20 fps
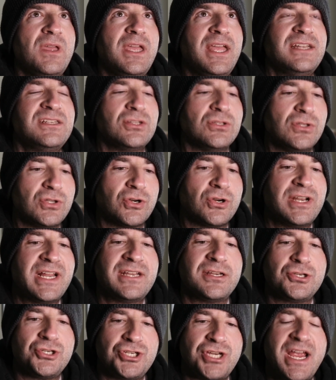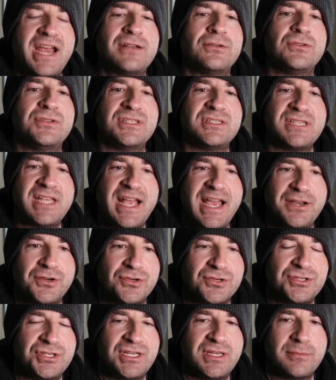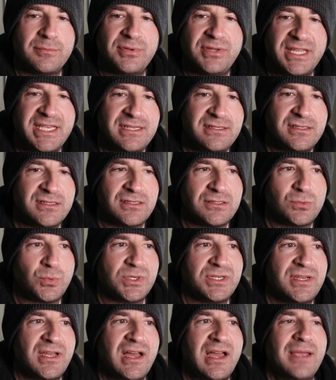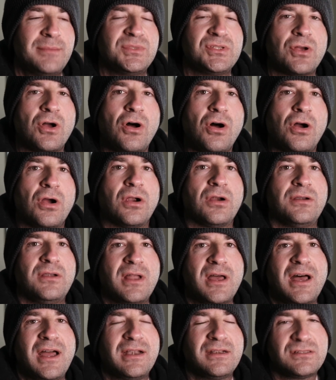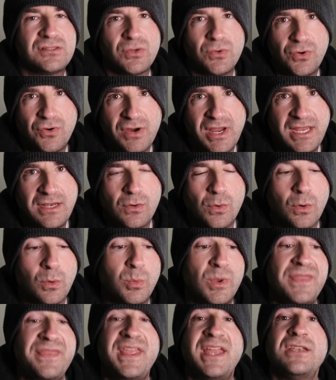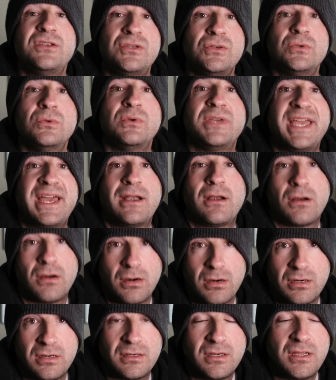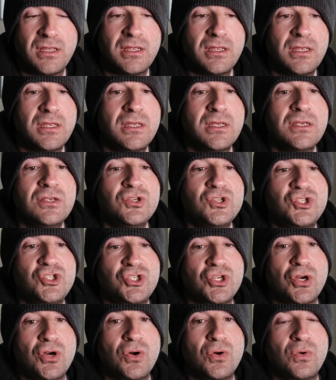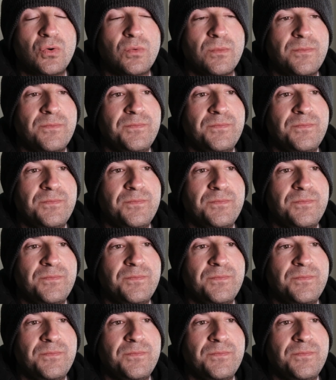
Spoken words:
to learn how to channel this energy in places when times are not so great, or when they do get hurt. So